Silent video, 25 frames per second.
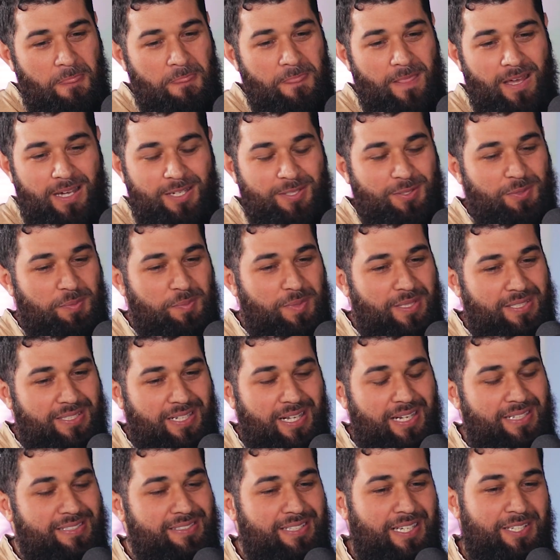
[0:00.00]
had to miss
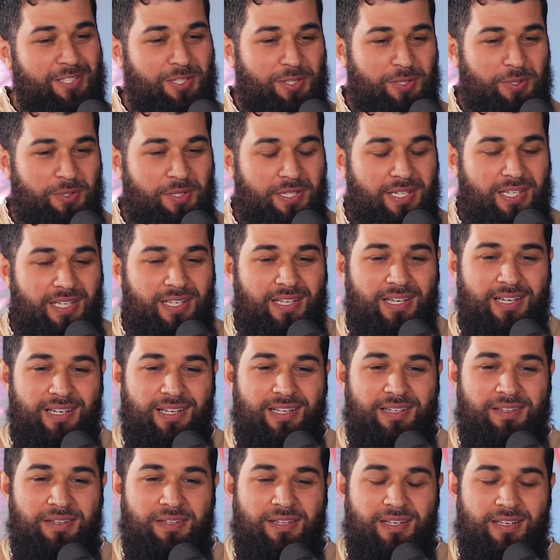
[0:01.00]
classes at uni,
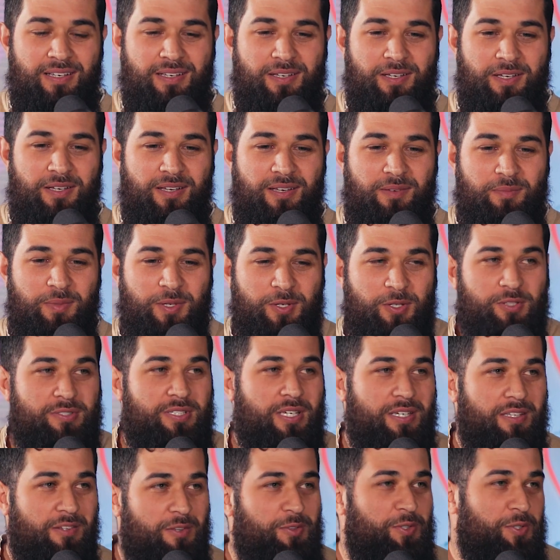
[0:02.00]
and because
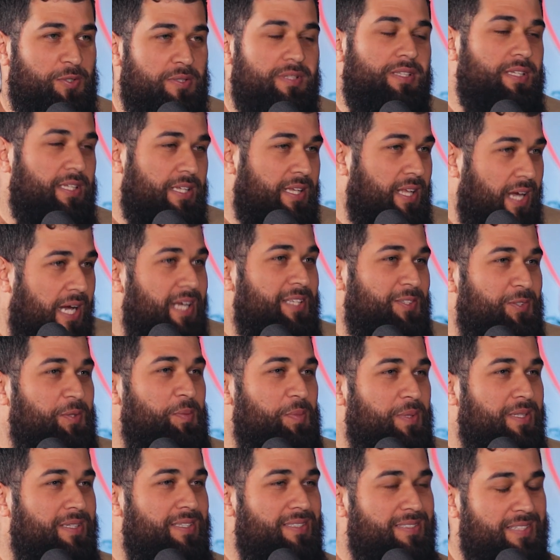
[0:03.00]
I thought it had to
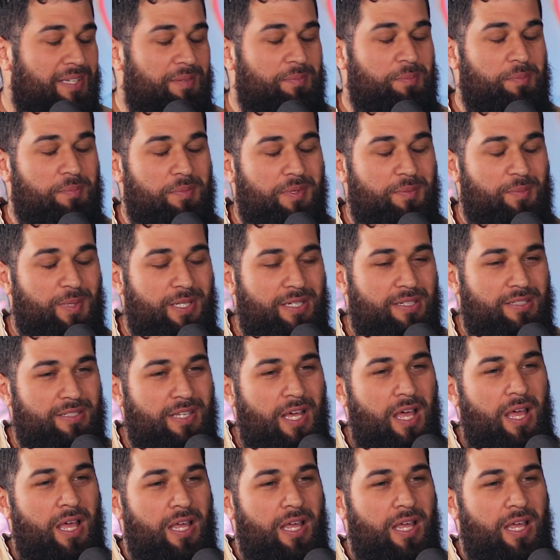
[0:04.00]
be at the same minute.